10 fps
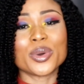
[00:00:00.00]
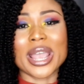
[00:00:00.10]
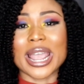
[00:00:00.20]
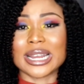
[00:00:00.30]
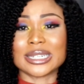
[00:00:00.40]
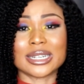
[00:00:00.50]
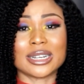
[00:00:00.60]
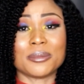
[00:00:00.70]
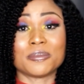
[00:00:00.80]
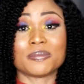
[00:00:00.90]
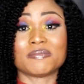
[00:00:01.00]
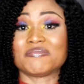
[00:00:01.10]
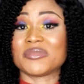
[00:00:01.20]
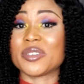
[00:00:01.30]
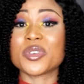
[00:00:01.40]
and
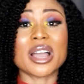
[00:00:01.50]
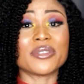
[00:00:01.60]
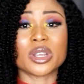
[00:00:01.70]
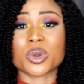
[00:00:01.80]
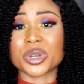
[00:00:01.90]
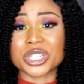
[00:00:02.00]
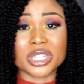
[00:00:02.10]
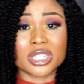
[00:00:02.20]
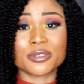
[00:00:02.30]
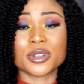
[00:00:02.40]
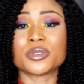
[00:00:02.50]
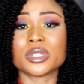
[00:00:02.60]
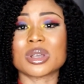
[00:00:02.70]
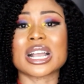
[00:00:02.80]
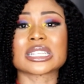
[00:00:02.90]
if you have any question, feel free
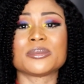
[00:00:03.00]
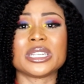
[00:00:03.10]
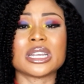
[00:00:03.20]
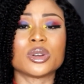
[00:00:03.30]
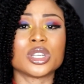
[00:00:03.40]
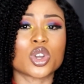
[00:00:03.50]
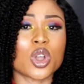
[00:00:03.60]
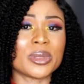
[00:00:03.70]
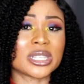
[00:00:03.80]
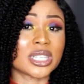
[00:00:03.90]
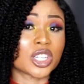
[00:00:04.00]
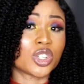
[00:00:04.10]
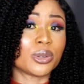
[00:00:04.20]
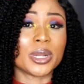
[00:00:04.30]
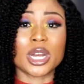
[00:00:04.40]
to ask me down in the comment
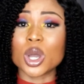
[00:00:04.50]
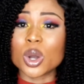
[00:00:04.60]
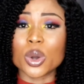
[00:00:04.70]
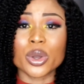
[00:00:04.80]
section below.